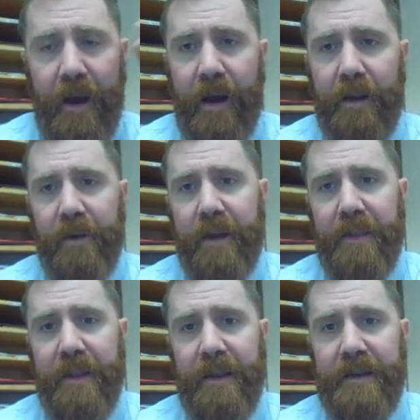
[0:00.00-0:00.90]
Look
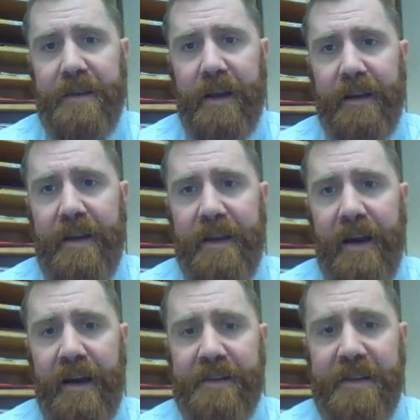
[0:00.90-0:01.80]
at these key
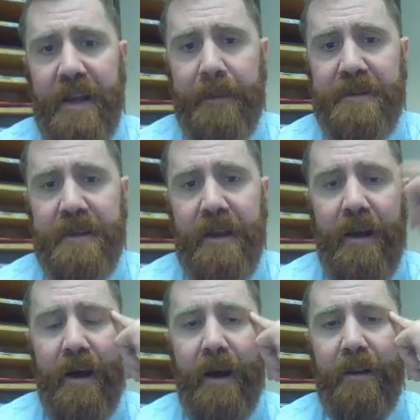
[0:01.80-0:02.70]
concepts.
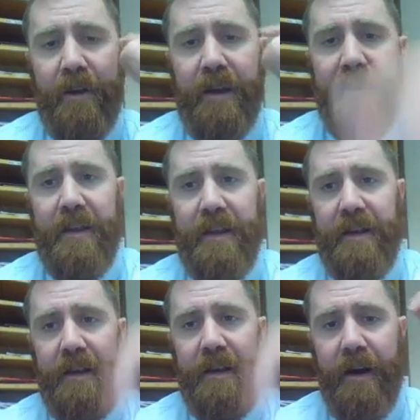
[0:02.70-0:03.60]
Look at
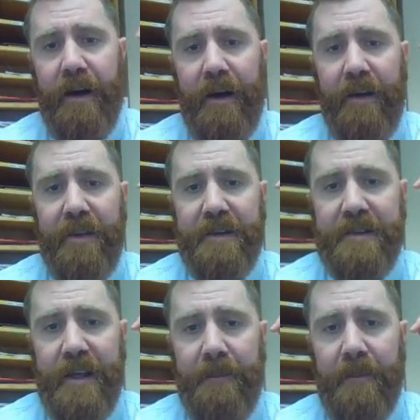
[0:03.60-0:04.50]
the
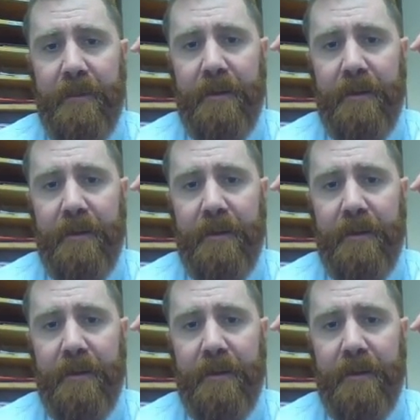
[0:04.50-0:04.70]
sub